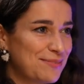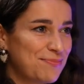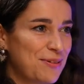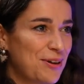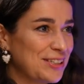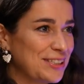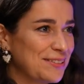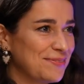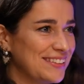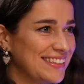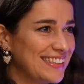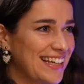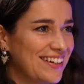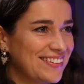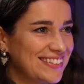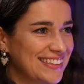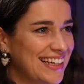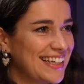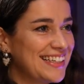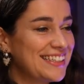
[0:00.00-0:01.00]
is possible
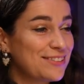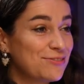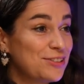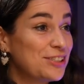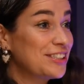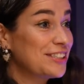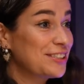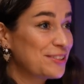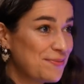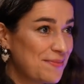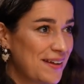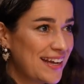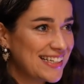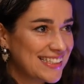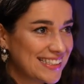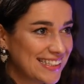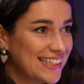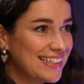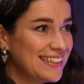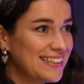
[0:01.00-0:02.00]
nowadays, which is
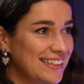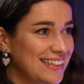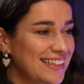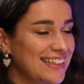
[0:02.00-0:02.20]
amazing.